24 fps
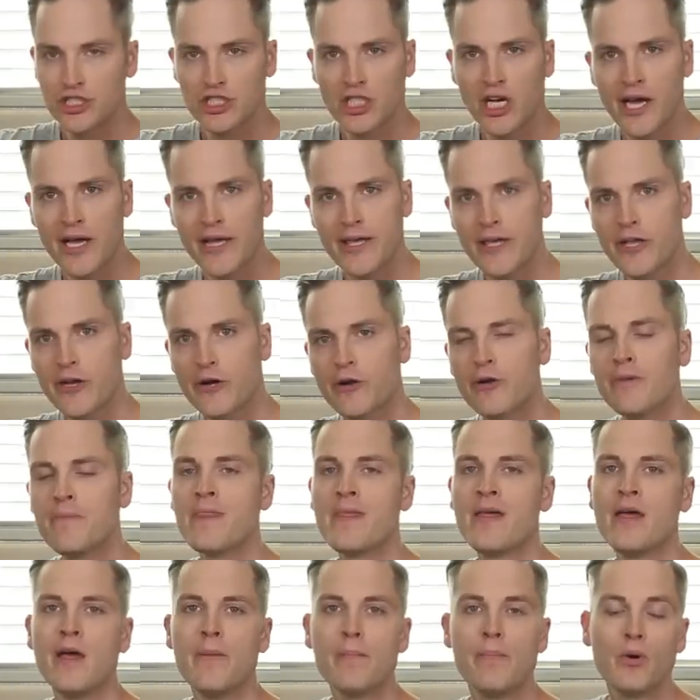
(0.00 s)
shot here,
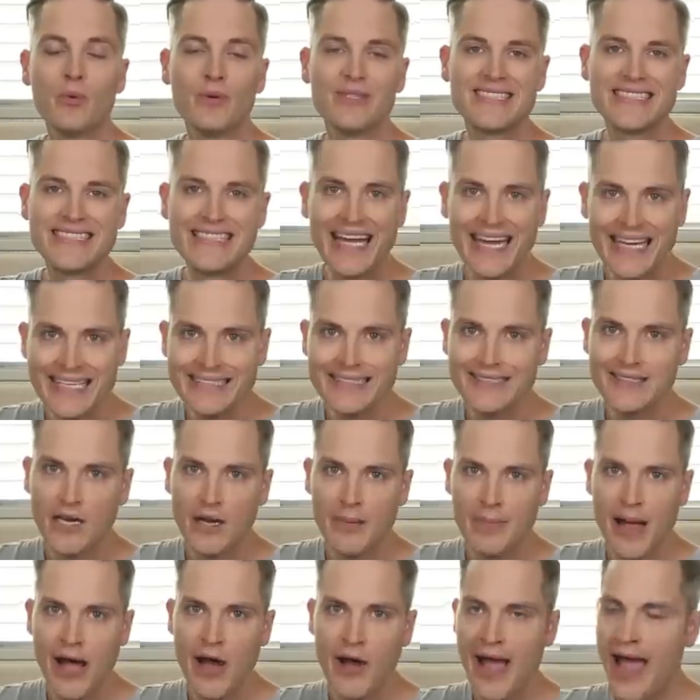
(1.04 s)
but what's nice
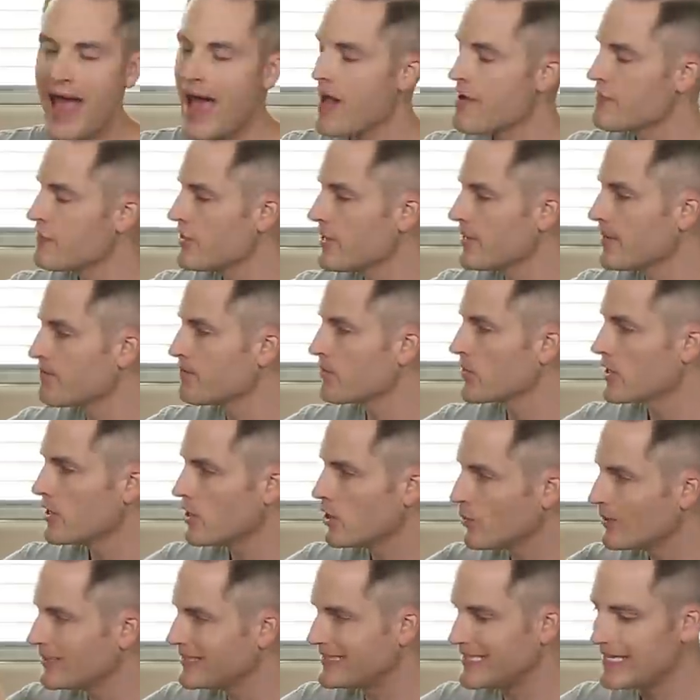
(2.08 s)
about having, you
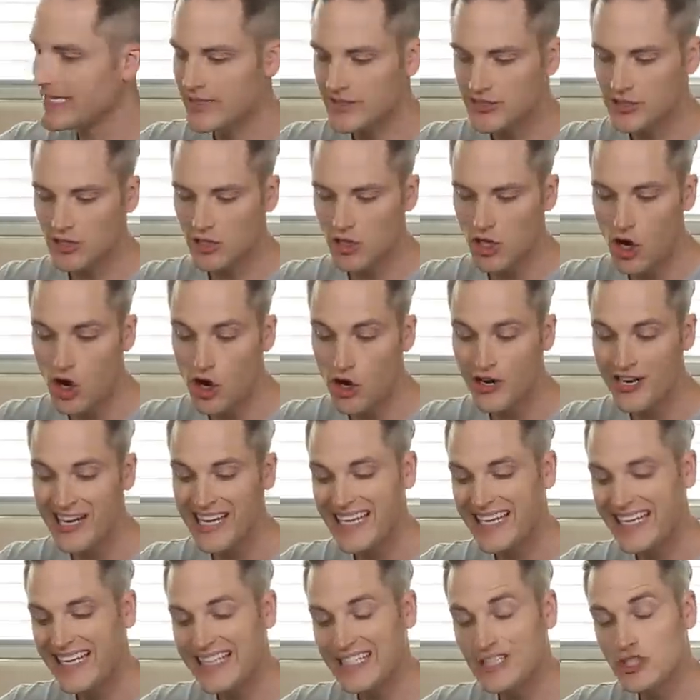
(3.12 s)
know, a DSLR
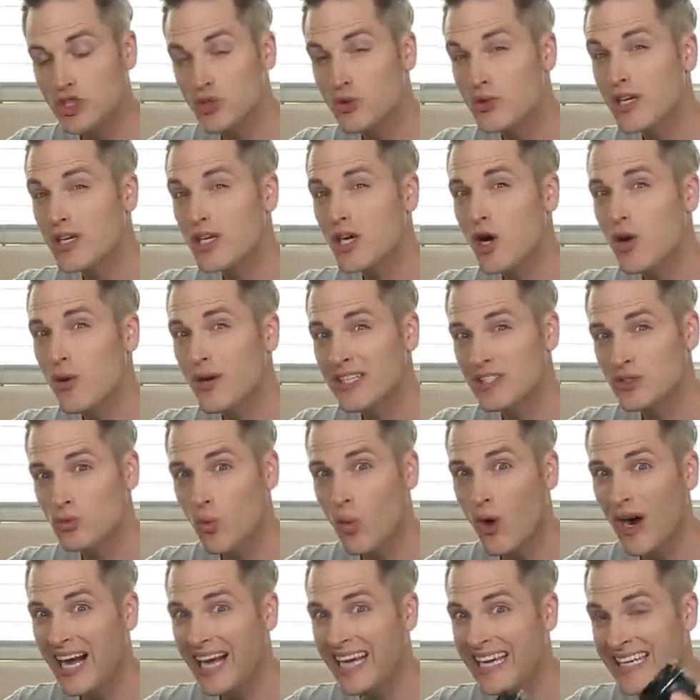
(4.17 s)
is you could go as
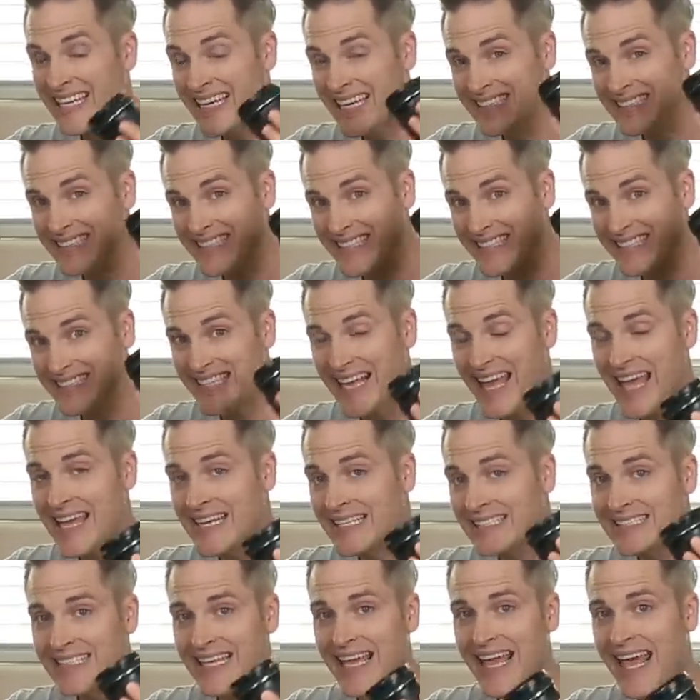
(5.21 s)
wide as the
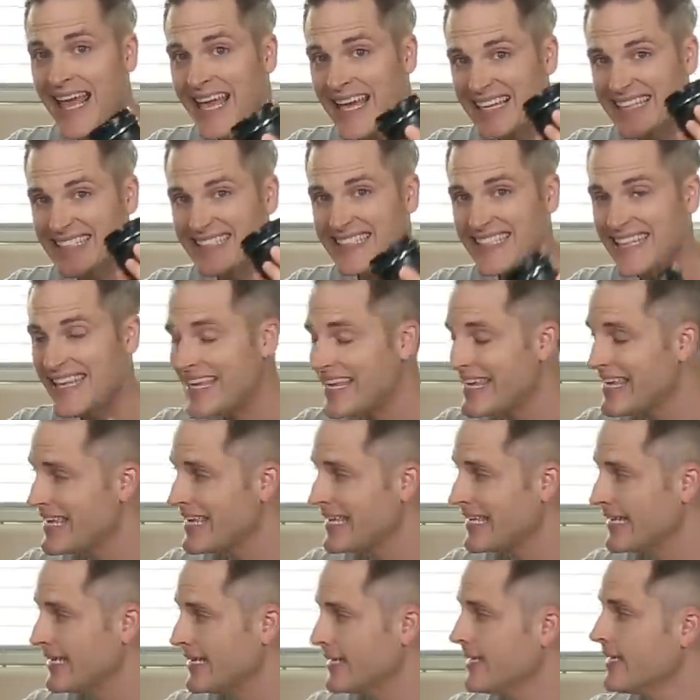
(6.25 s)
10 to
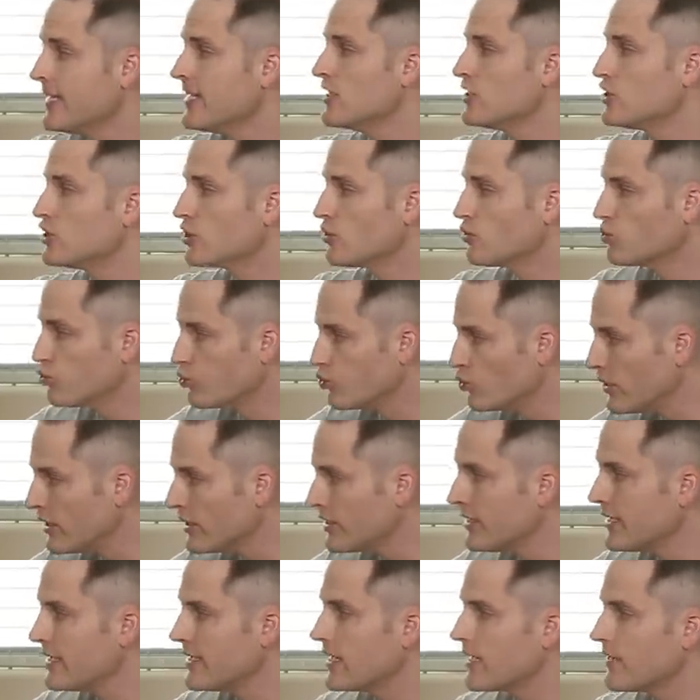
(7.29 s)
18 to
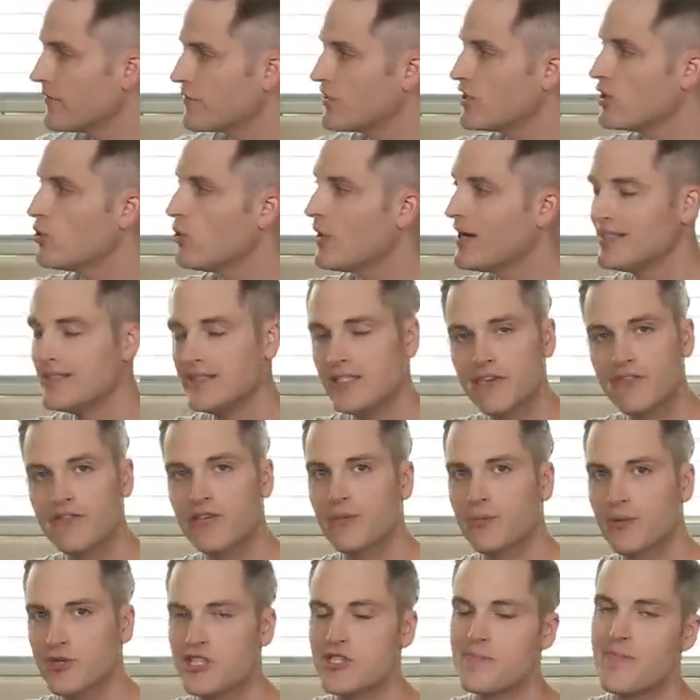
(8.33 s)
really give you a
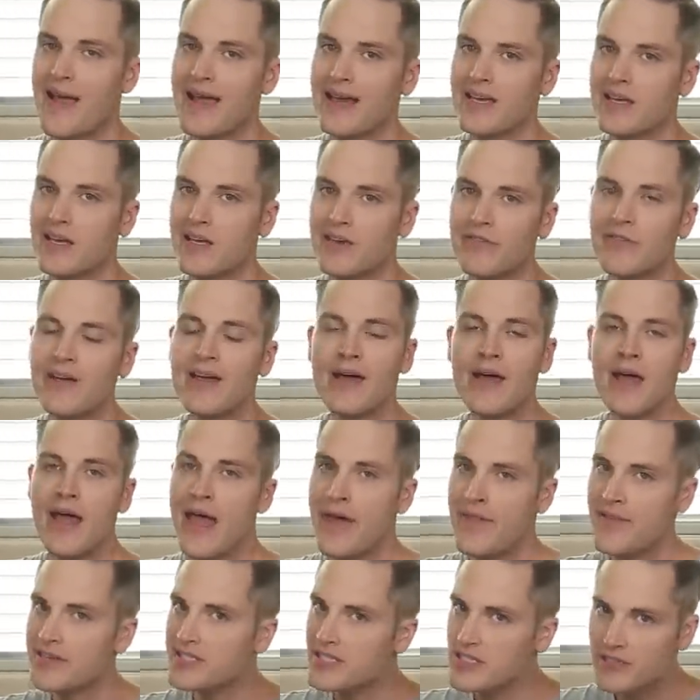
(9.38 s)
different perspective.
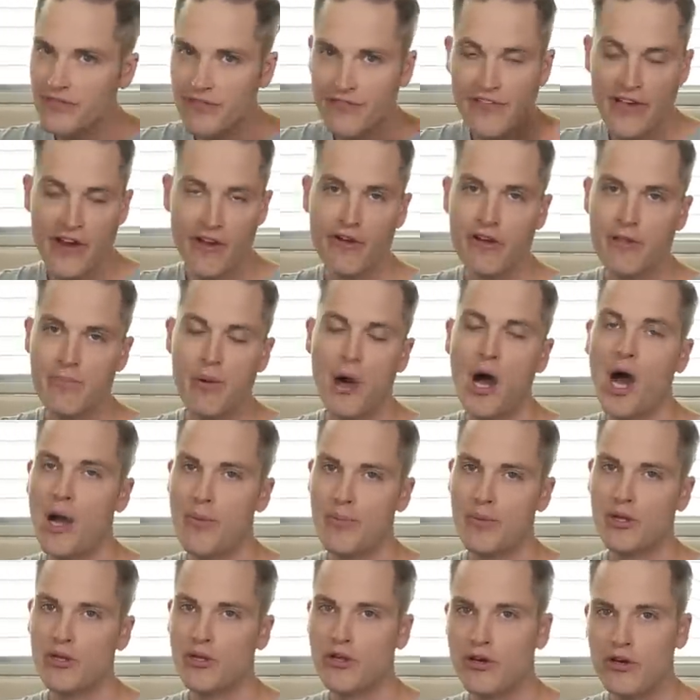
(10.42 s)
And this is very
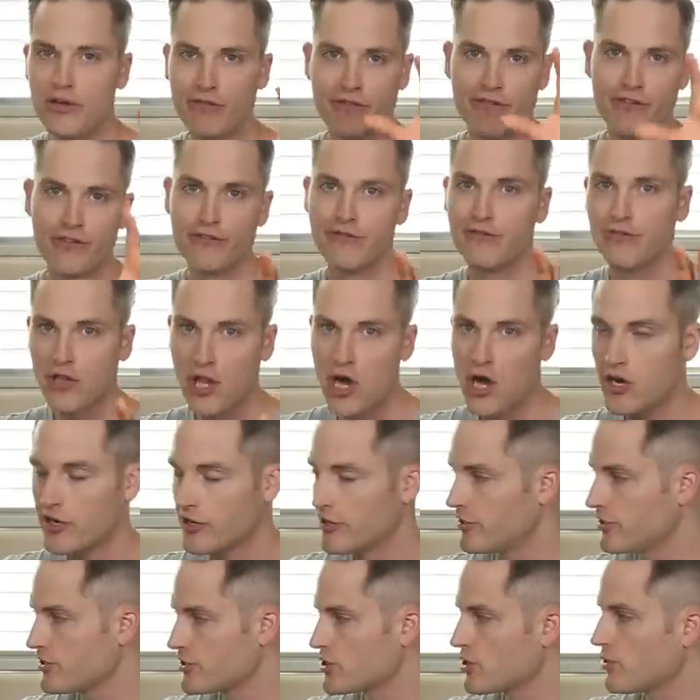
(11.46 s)
popular for
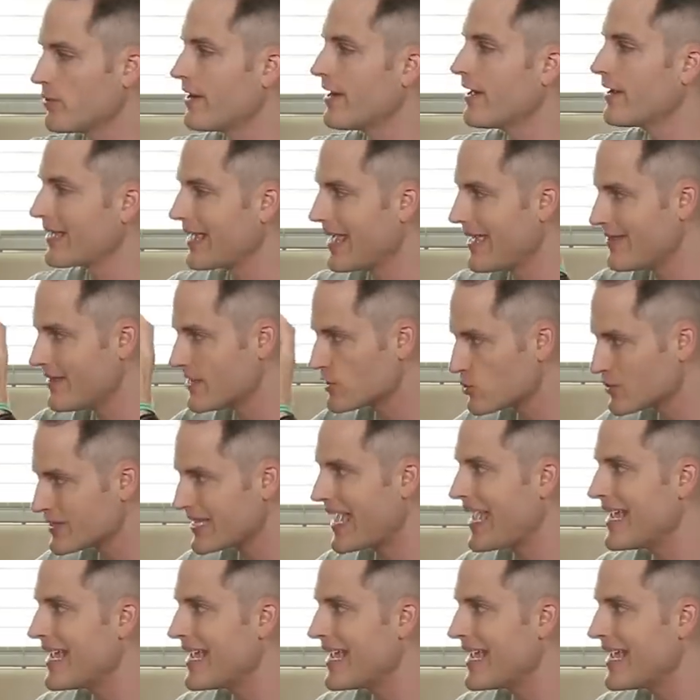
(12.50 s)
vloggers. So then again, this was